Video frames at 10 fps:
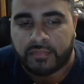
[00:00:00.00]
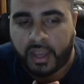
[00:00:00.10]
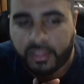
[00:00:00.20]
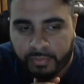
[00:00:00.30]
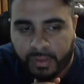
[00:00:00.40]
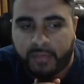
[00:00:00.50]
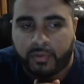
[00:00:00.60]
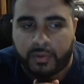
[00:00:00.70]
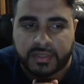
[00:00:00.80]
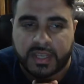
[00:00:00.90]
other
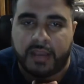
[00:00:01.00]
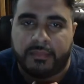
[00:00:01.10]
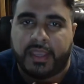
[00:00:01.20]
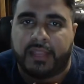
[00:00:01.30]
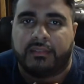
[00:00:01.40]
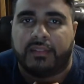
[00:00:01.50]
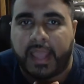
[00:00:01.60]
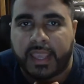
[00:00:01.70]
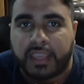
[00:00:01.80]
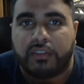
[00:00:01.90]
platforms come in,
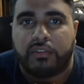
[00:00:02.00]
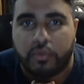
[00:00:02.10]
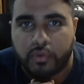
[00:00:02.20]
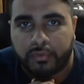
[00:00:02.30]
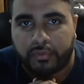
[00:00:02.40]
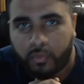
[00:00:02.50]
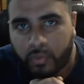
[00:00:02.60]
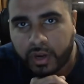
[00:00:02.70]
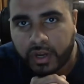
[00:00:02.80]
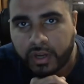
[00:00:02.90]
like Google for
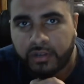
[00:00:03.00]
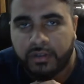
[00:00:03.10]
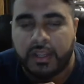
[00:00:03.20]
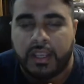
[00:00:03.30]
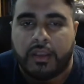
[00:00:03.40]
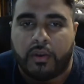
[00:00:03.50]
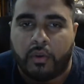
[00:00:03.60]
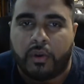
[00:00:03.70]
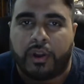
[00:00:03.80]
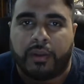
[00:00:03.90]
Work
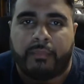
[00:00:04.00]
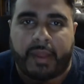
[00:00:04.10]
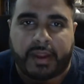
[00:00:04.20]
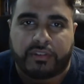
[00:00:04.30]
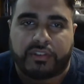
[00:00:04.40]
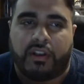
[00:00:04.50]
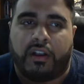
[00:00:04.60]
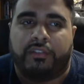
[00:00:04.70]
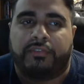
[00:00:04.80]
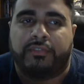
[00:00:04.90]
or
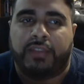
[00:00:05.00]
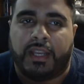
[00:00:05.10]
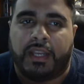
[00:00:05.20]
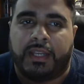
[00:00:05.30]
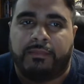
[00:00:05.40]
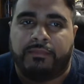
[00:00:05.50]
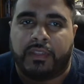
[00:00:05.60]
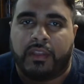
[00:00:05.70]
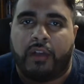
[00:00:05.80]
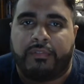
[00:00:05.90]
Microsoft
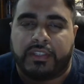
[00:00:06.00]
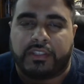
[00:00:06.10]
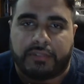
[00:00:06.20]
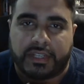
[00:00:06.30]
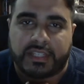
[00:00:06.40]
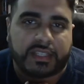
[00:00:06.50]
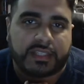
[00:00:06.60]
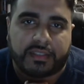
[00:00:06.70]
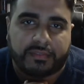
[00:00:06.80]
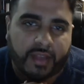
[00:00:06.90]
Office
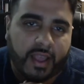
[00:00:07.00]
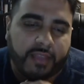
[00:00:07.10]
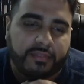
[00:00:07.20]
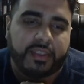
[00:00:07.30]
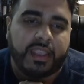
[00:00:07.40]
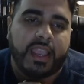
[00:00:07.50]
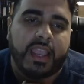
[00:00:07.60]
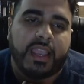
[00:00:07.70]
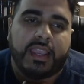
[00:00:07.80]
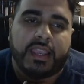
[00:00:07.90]
365.
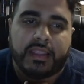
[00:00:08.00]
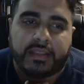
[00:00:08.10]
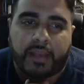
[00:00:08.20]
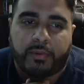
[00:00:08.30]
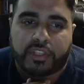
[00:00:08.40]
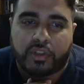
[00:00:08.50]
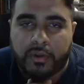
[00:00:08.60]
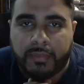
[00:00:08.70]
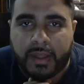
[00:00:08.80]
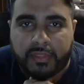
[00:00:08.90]
Now, what's
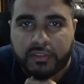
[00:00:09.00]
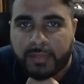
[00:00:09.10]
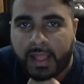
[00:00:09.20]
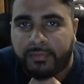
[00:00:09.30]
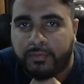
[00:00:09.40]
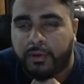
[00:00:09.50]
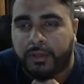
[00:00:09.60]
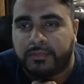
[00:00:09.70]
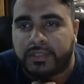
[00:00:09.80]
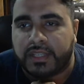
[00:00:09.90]
cool about those
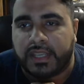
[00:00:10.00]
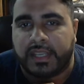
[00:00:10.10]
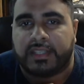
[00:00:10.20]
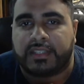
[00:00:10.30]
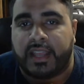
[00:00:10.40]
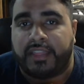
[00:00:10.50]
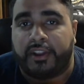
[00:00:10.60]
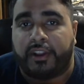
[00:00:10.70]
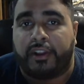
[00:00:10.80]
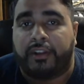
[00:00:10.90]
platforms is that
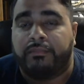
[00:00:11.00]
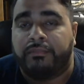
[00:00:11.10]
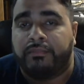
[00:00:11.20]
they're